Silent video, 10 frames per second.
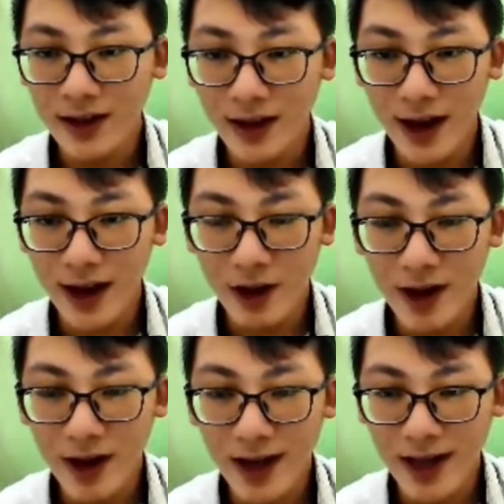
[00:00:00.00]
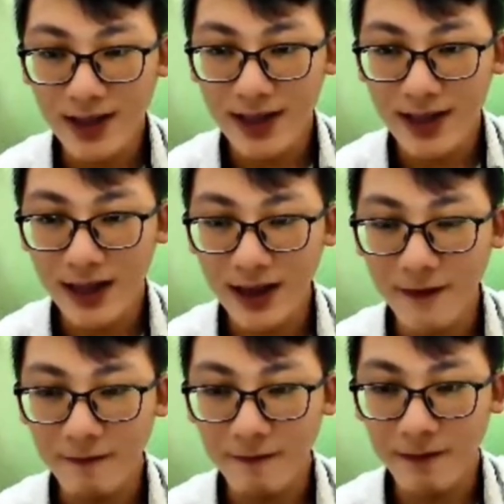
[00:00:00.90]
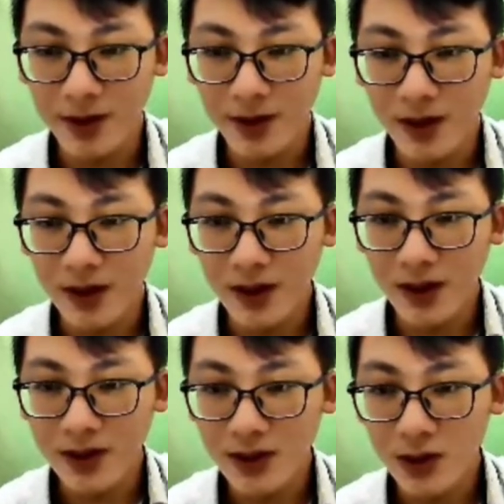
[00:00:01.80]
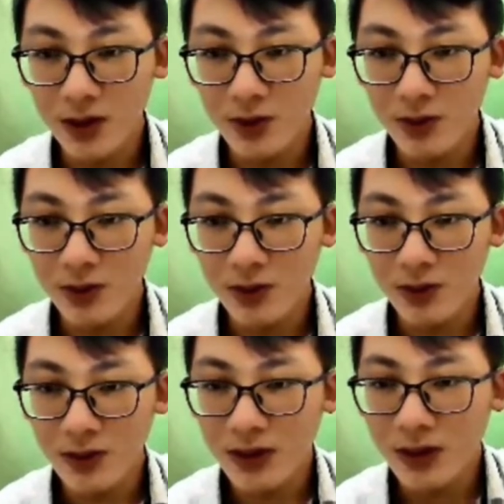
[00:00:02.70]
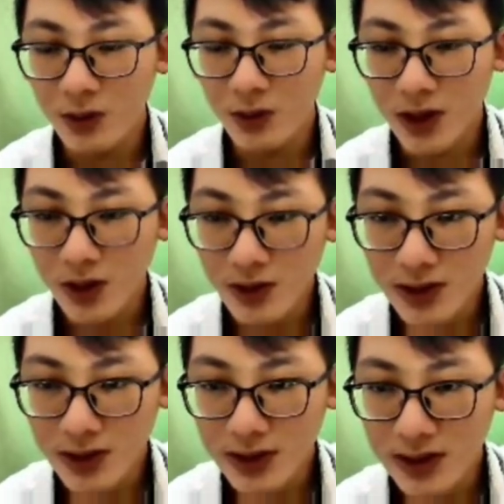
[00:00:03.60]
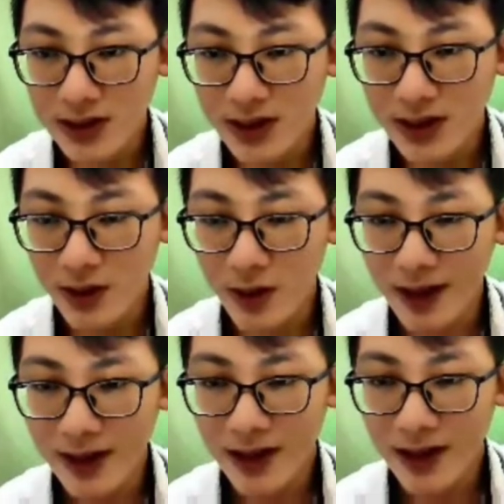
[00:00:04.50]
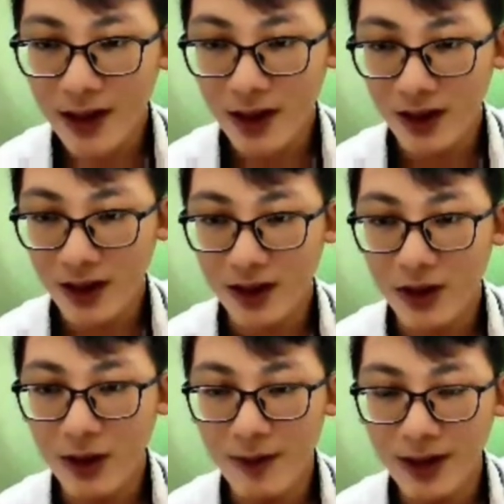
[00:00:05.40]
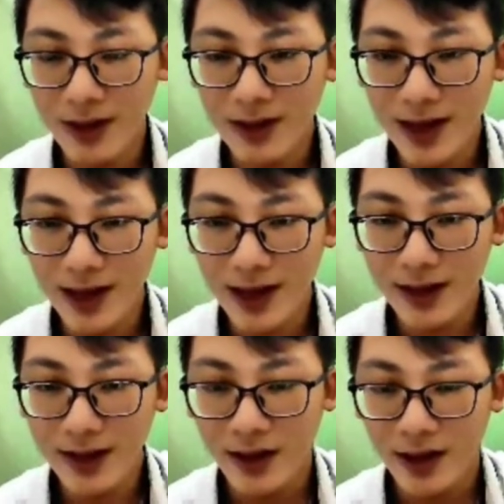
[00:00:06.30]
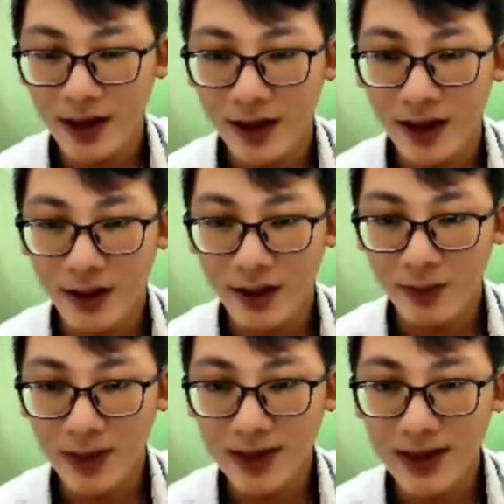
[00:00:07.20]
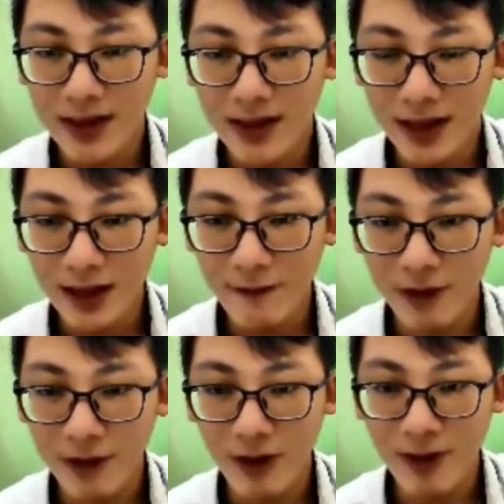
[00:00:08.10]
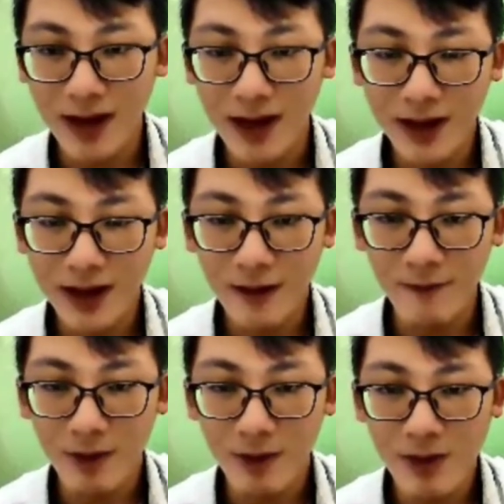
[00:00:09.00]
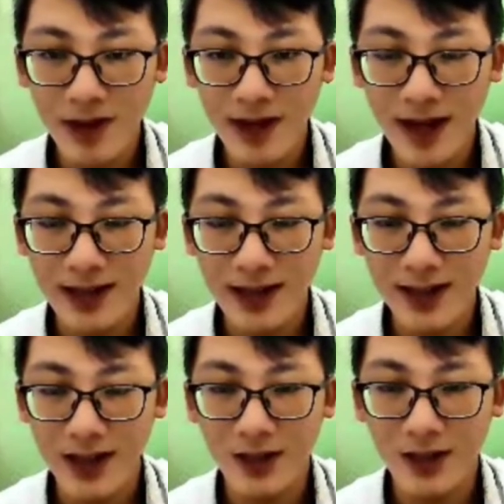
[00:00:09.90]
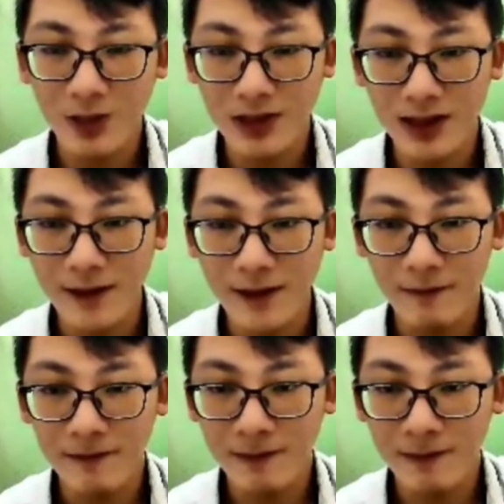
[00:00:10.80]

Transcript: the li is negative. So we use j1 divided by j, means negative divided by negative, we will get the answer is positive.